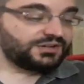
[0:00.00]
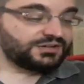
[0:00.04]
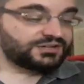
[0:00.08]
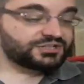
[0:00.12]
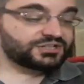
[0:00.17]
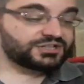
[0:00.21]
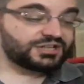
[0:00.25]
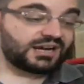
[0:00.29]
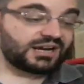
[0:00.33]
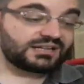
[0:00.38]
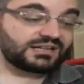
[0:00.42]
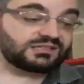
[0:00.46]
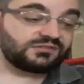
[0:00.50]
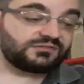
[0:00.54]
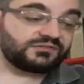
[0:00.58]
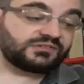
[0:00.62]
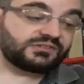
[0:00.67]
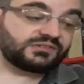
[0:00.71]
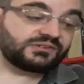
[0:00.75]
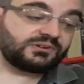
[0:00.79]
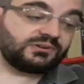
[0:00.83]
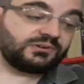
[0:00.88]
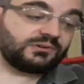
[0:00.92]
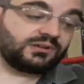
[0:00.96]
Shards of
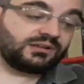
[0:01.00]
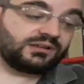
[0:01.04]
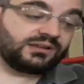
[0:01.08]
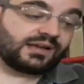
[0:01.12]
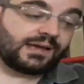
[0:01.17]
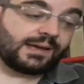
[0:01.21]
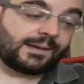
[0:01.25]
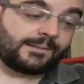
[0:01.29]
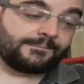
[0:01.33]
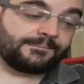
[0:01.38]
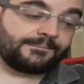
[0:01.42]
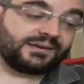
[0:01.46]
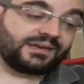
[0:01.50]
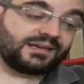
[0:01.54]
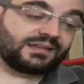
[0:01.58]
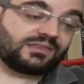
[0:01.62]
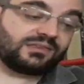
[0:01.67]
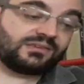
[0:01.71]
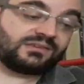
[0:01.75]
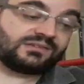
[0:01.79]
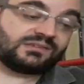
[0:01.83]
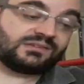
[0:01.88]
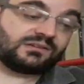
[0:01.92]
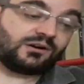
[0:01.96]
skull and
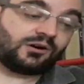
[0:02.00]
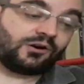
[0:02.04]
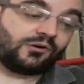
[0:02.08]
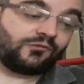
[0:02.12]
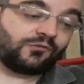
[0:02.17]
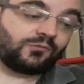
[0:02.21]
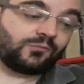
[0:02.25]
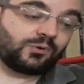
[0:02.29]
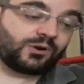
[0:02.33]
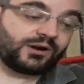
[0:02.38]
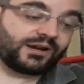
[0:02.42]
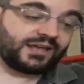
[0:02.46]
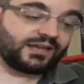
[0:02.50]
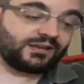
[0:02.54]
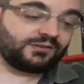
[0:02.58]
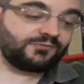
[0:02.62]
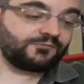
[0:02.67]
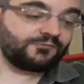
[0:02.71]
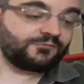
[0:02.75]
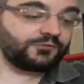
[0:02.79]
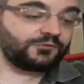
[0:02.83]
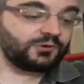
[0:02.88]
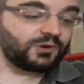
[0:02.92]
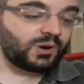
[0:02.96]
bits of
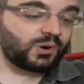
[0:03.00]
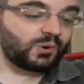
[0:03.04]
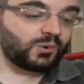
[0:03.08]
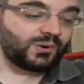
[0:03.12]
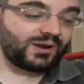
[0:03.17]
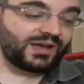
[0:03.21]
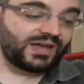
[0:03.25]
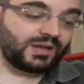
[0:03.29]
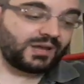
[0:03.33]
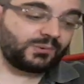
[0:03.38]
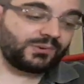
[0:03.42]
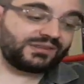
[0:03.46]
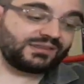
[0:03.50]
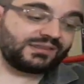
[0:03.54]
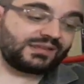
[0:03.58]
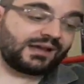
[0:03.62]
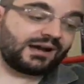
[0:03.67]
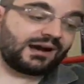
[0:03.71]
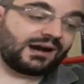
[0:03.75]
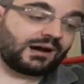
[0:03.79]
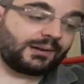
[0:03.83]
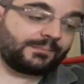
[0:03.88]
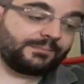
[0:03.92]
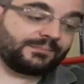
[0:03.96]
brain flew away with
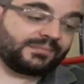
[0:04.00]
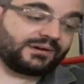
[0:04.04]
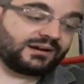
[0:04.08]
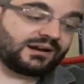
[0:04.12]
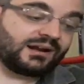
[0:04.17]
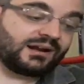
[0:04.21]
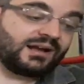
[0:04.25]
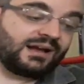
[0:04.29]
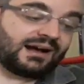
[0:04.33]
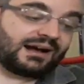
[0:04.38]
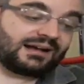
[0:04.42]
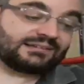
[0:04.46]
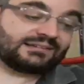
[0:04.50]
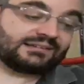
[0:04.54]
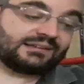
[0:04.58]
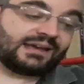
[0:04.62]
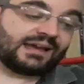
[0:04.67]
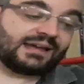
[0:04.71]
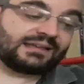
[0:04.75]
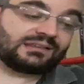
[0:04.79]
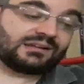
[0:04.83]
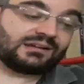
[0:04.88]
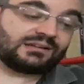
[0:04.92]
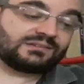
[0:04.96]
the hammer as
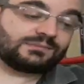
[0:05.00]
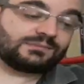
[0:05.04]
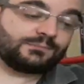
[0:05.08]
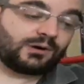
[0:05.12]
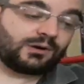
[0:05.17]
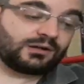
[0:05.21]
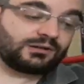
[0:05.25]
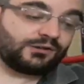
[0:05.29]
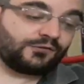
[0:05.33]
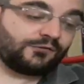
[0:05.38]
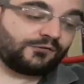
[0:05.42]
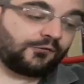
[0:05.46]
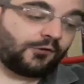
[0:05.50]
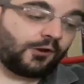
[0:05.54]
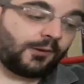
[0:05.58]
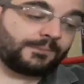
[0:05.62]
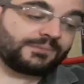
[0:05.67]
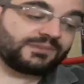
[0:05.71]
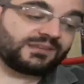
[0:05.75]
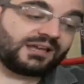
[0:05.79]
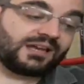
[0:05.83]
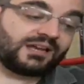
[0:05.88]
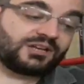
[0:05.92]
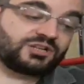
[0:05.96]
the headless body
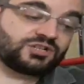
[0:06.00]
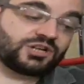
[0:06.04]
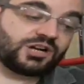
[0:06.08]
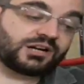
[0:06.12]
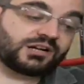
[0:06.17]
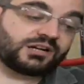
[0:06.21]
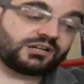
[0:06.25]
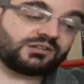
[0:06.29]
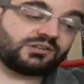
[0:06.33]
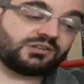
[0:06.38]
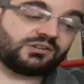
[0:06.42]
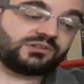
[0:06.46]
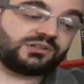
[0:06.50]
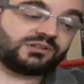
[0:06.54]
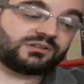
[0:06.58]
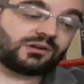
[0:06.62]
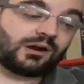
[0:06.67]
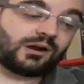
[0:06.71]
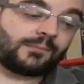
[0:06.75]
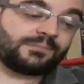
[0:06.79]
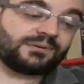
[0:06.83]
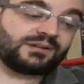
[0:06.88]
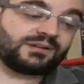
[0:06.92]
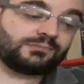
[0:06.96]
flopped and jerked on the
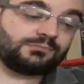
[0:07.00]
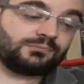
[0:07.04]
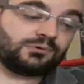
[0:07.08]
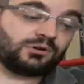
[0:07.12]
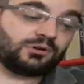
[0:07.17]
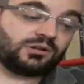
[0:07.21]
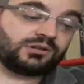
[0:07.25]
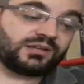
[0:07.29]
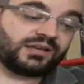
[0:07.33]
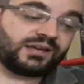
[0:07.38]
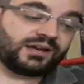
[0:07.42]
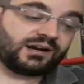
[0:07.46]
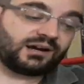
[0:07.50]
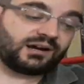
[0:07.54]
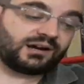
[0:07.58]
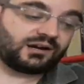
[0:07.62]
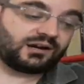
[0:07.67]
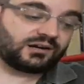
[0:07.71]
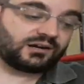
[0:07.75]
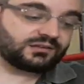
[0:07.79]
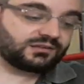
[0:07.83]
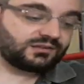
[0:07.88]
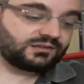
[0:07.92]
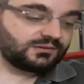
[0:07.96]
trampled bloody
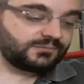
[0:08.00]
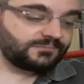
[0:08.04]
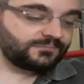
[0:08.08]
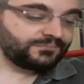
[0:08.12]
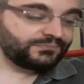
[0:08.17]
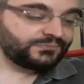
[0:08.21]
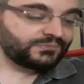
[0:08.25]
heart.